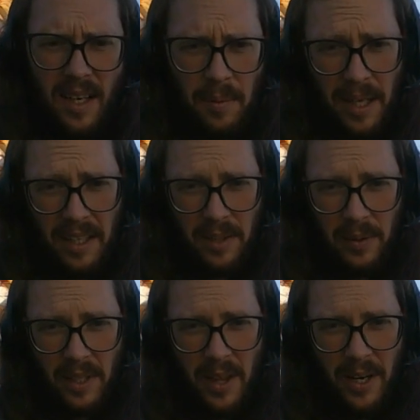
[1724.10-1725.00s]
I'm getting
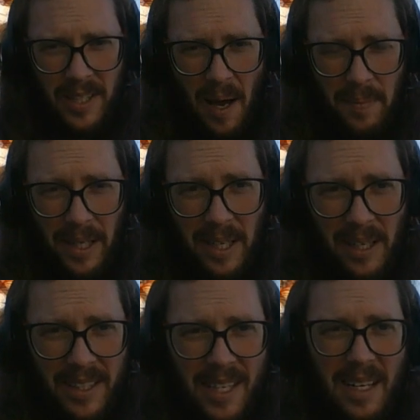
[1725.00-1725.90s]
into another topic
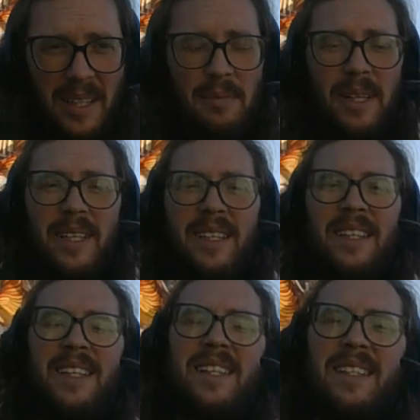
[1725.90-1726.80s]
here entirely, but
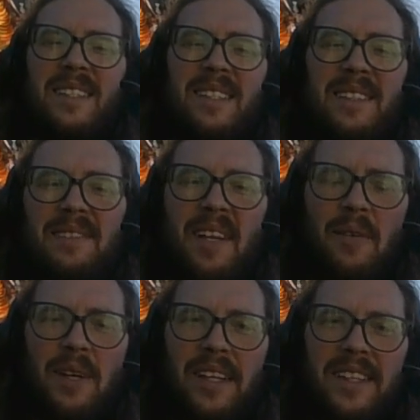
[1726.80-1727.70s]

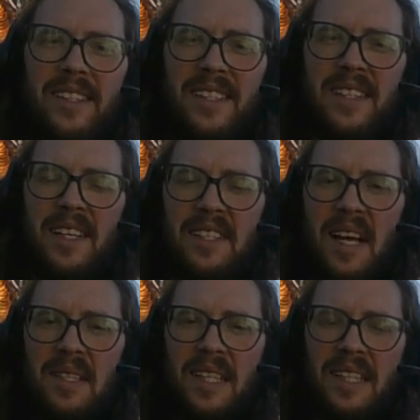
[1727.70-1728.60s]
not really. It just kind of
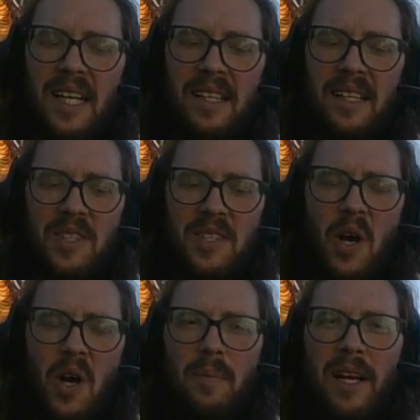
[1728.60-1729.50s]
sounds like that. I'm just
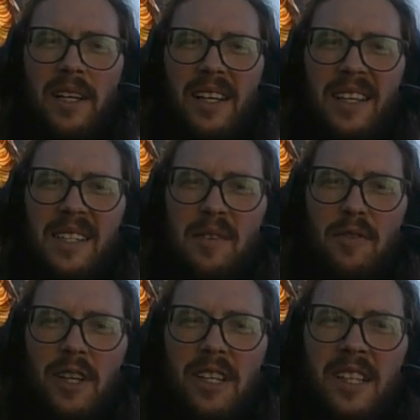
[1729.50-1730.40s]
talking about it in a
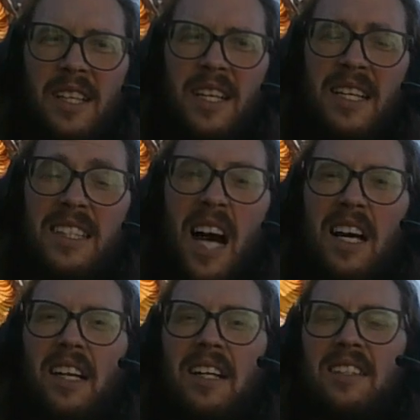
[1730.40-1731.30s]
different
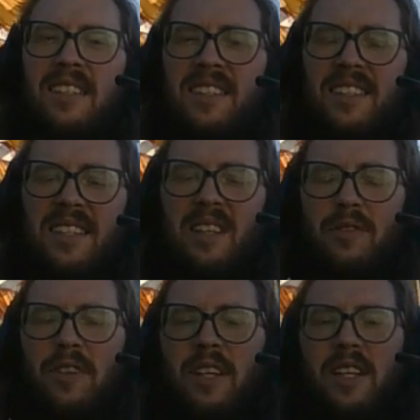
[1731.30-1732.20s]
dialect, a
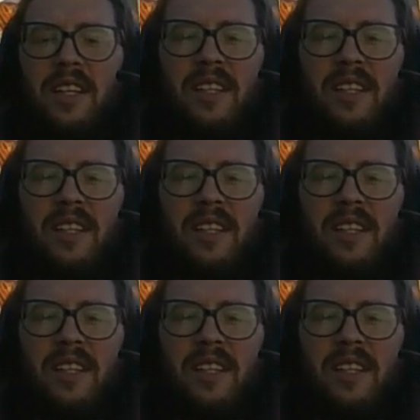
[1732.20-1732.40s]
different,